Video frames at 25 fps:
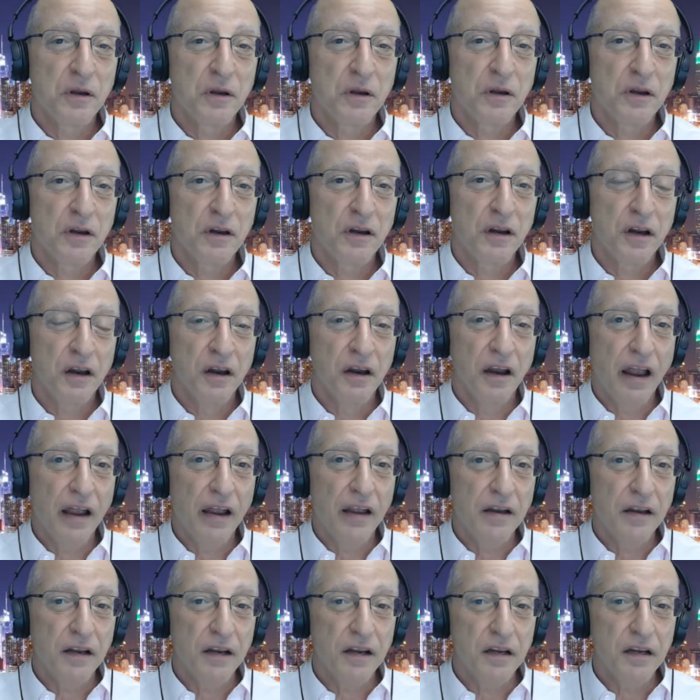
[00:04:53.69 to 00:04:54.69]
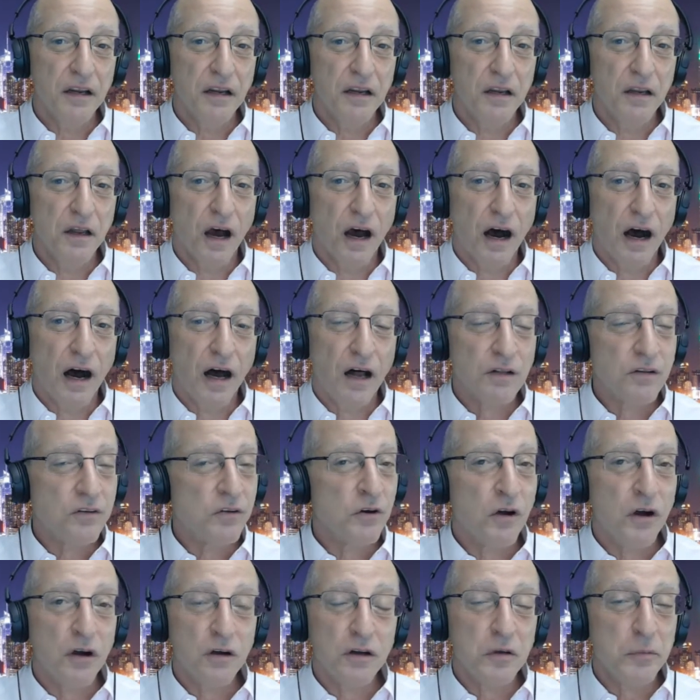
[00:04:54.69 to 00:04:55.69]
And I'll
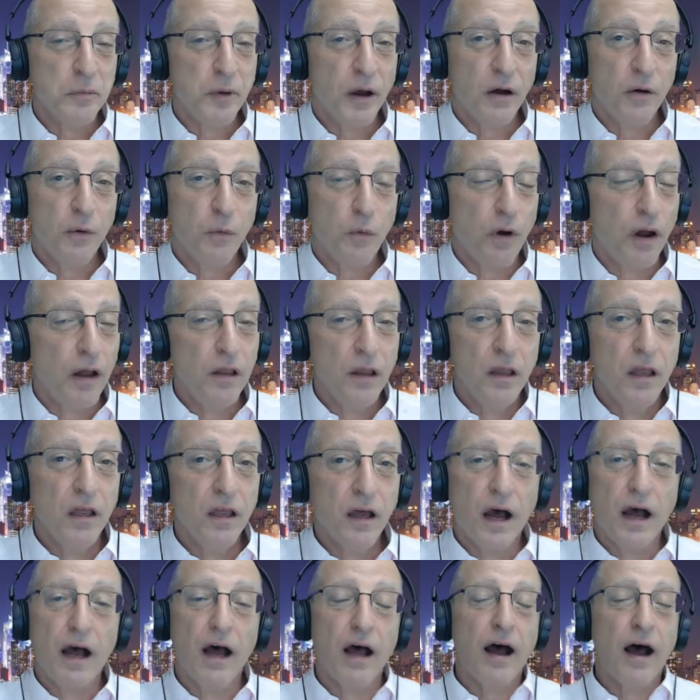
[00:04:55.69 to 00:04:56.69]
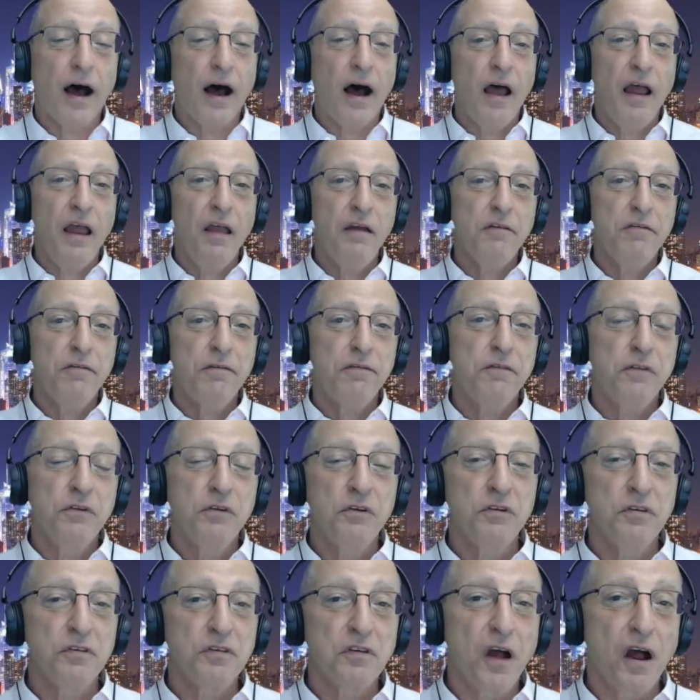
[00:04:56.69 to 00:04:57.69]
talk about what I've
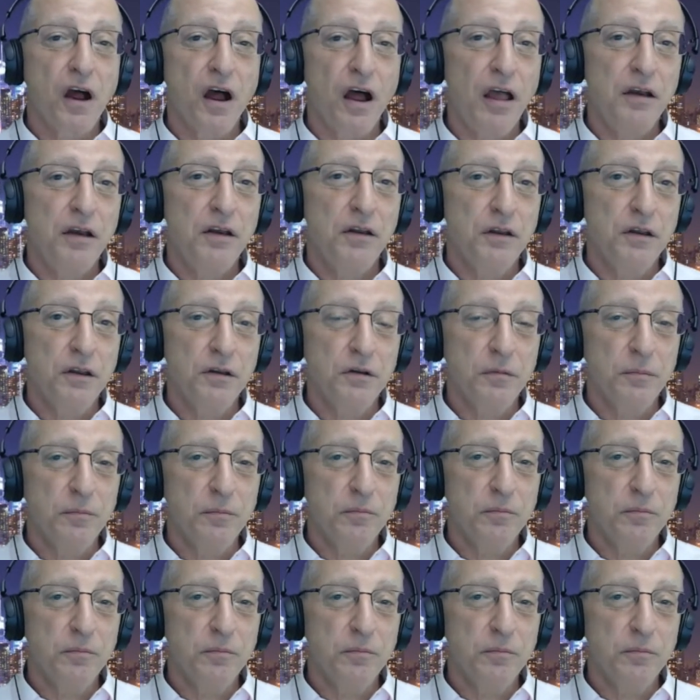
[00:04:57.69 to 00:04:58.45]
decided